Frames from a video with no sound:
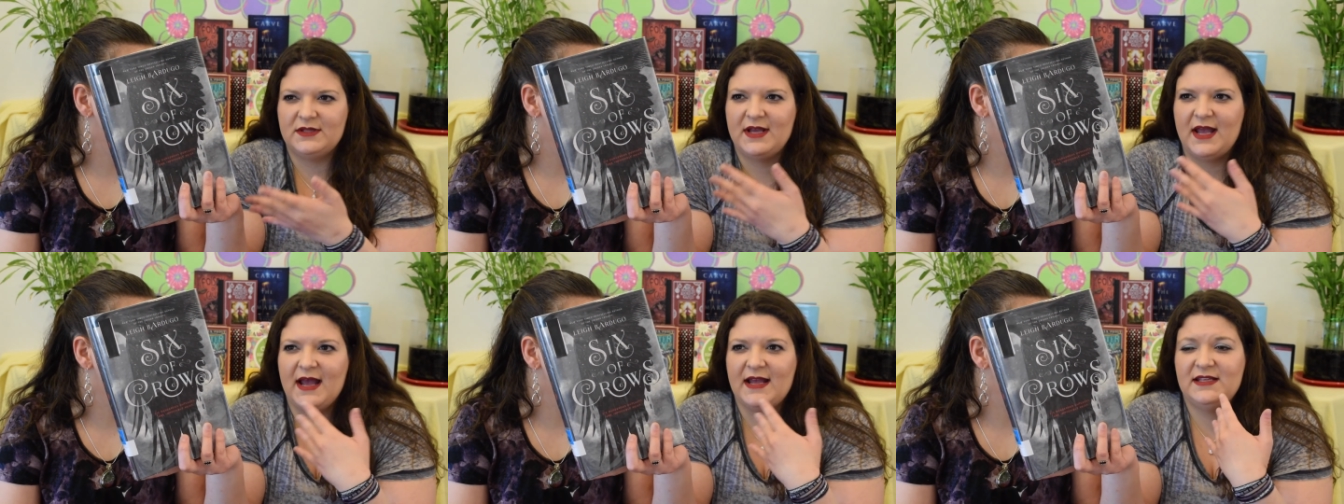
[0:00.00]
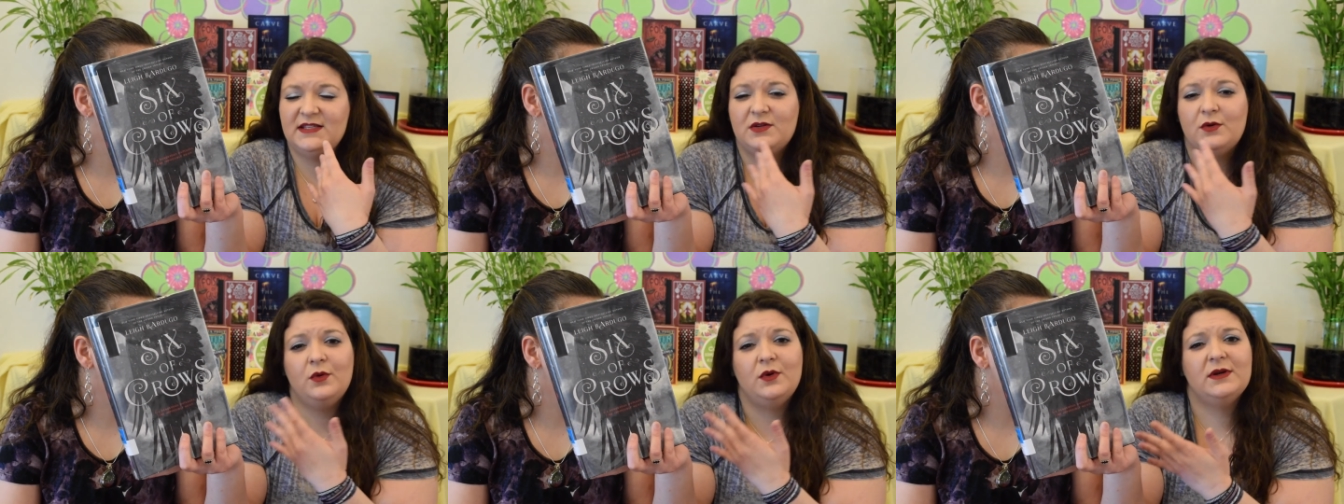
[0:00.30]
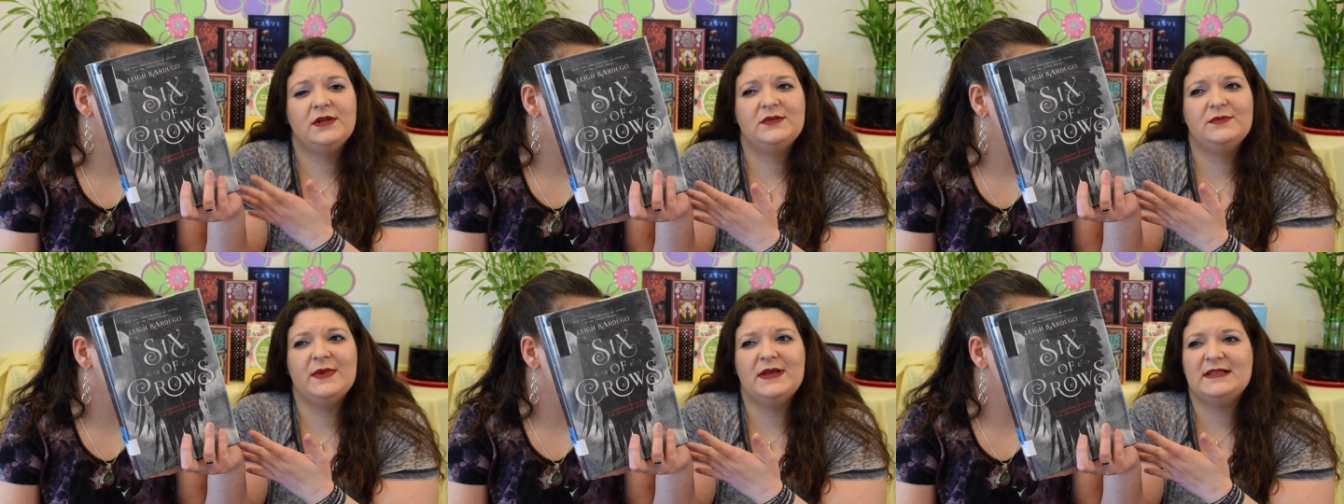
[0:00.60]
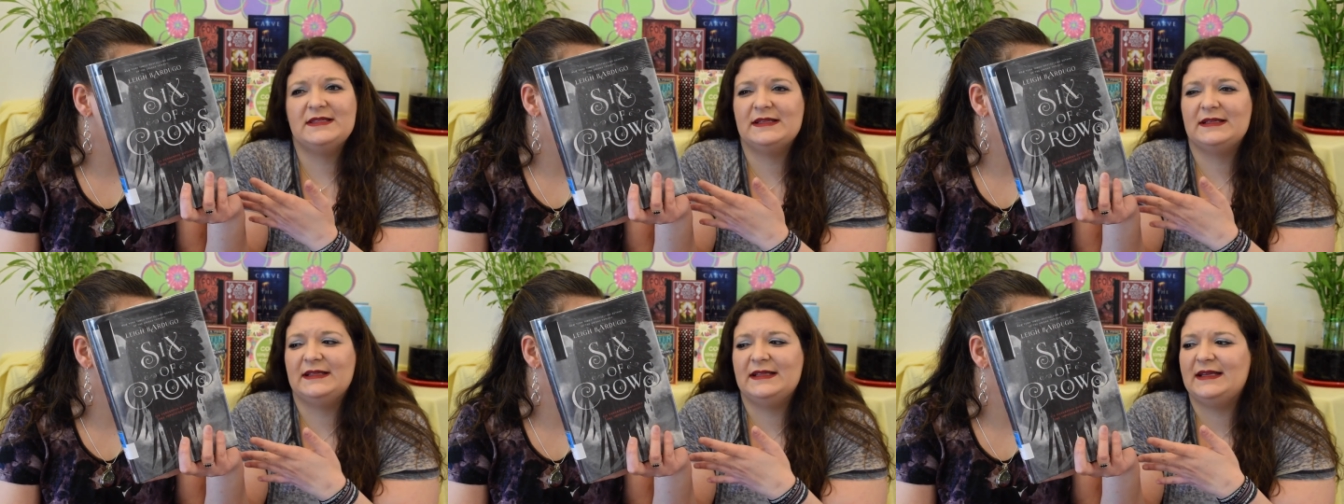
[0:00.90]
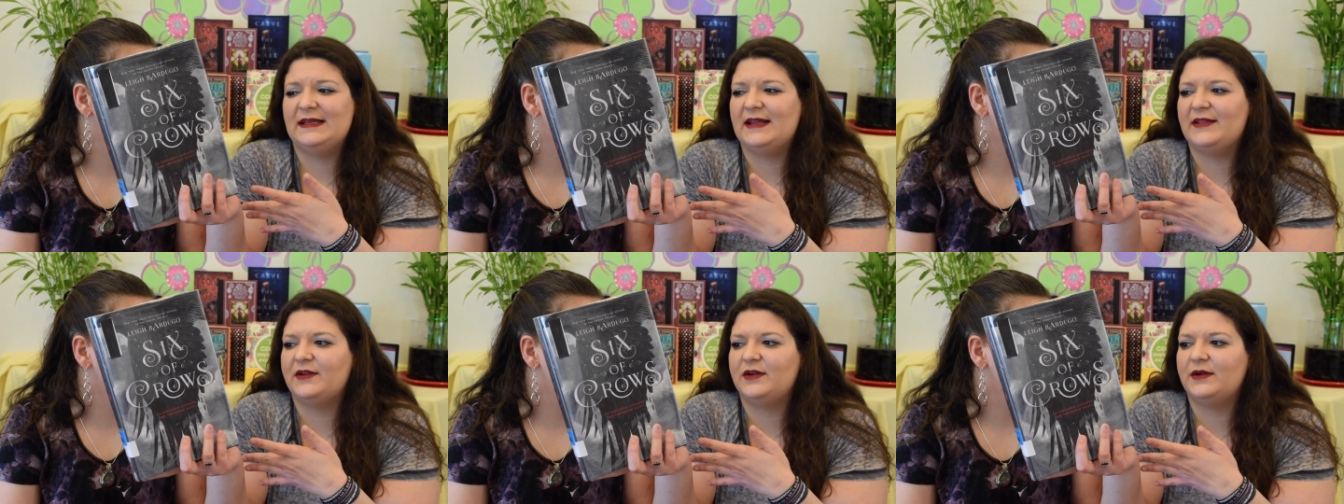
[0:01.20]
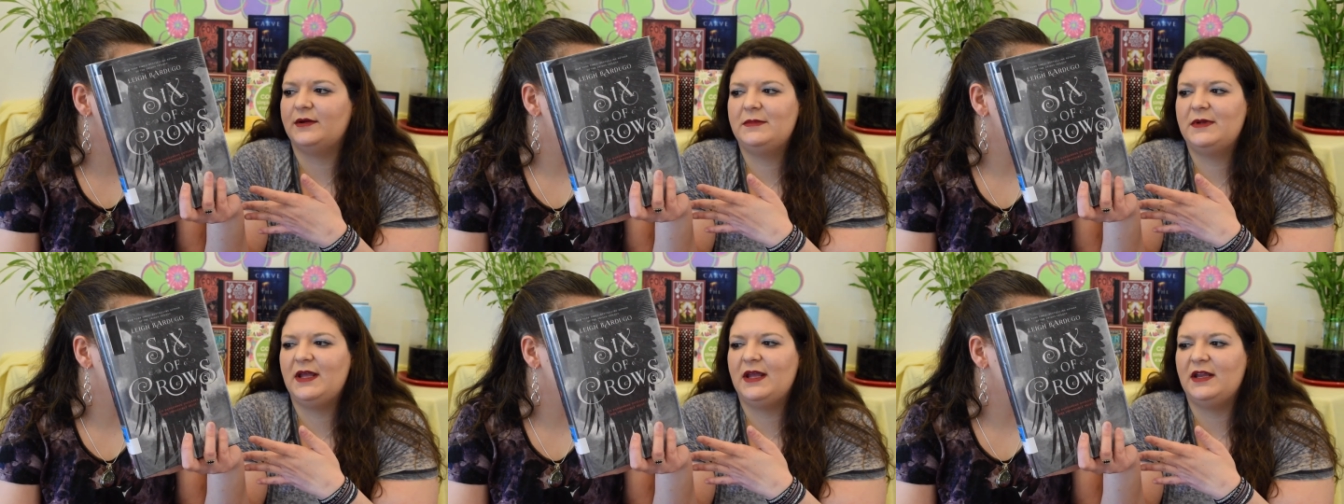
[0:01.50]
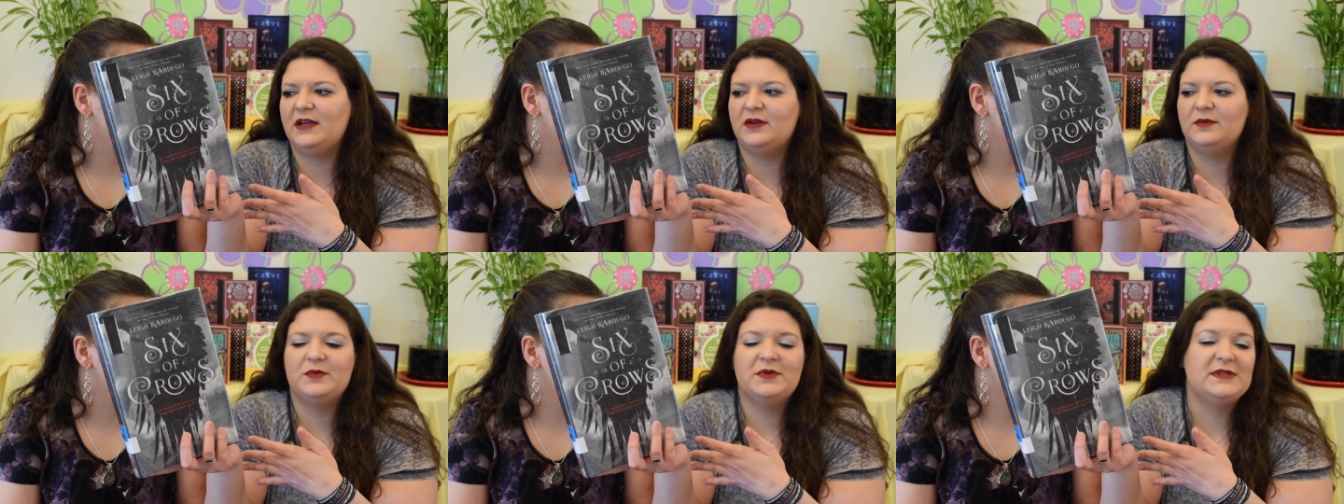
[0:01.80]
The ice court is basically another
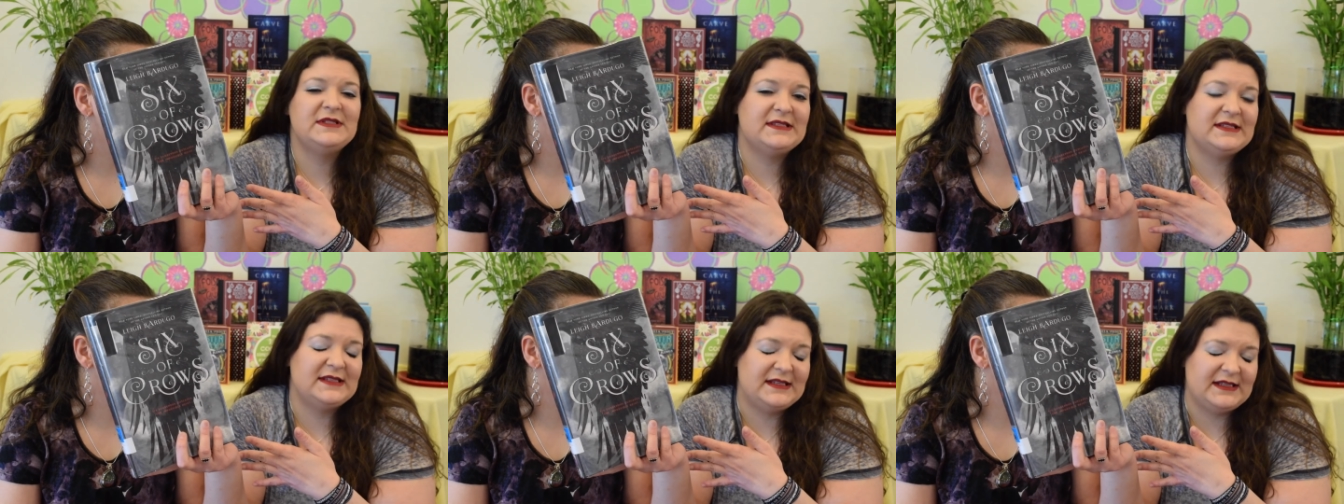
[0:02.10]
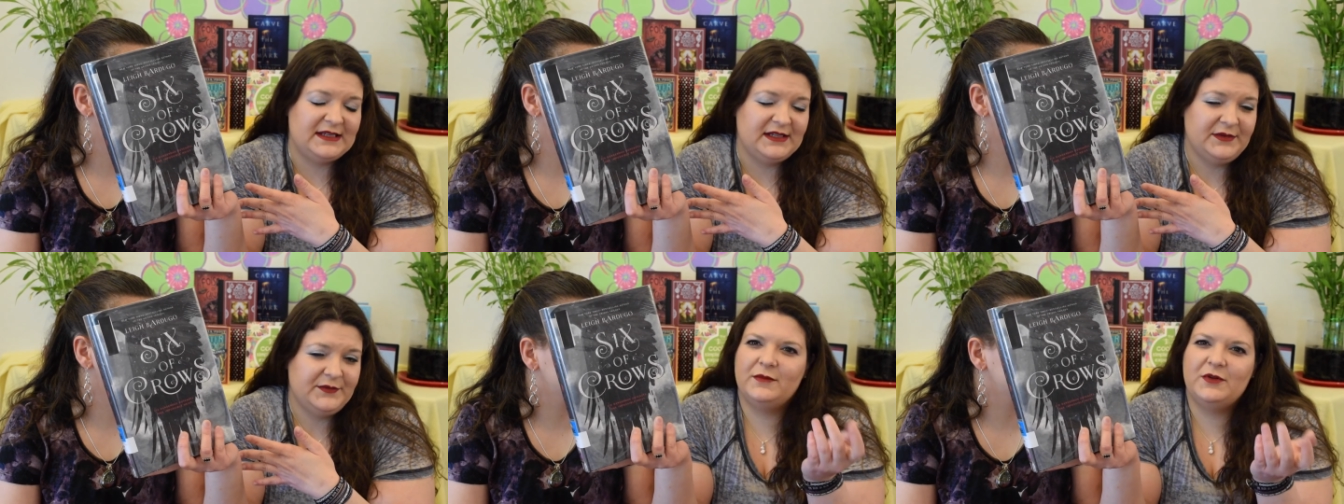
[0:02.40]
kingdom or city.